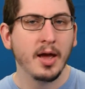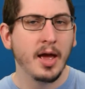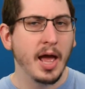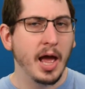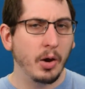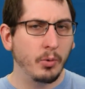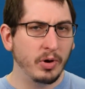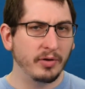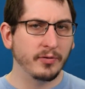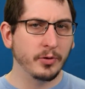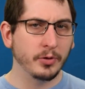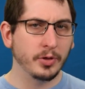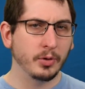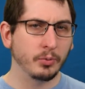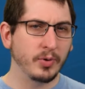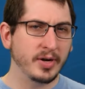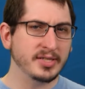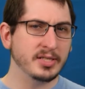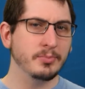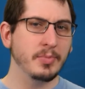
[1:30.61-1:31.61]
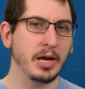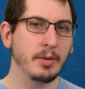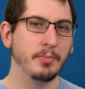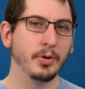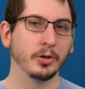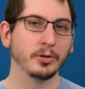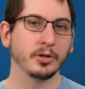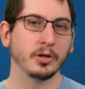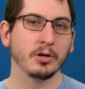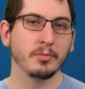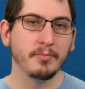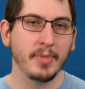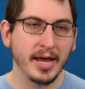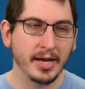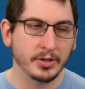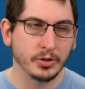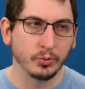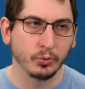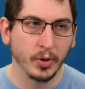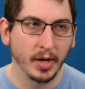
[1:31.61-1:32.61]
However, the resume builder
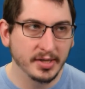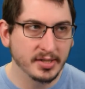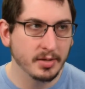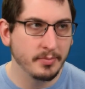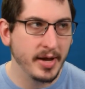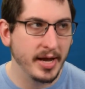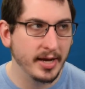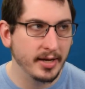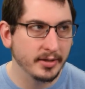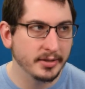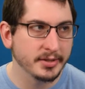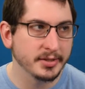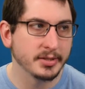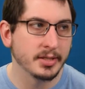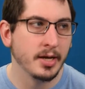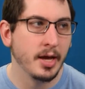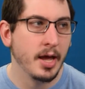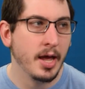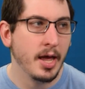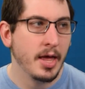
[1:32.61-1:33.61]
makes resumes